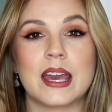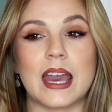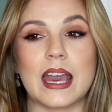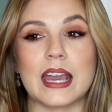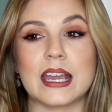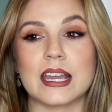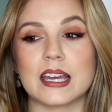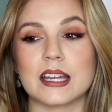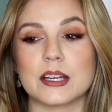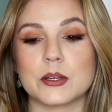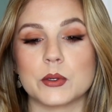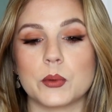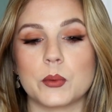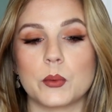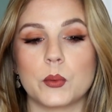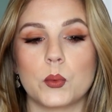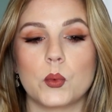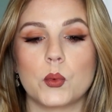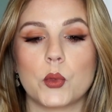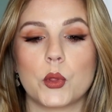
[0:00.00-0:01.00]
And
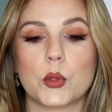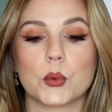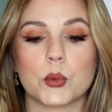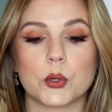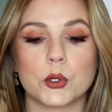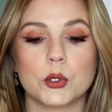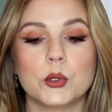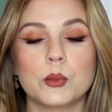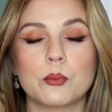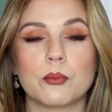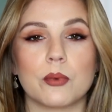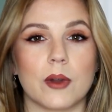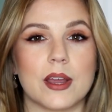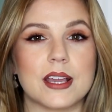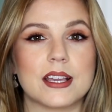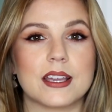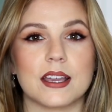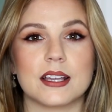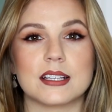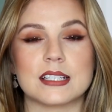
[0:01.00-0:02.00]
through
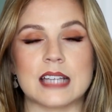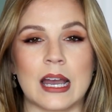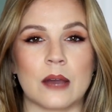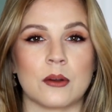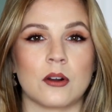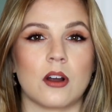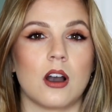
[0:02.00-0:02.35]
breaking down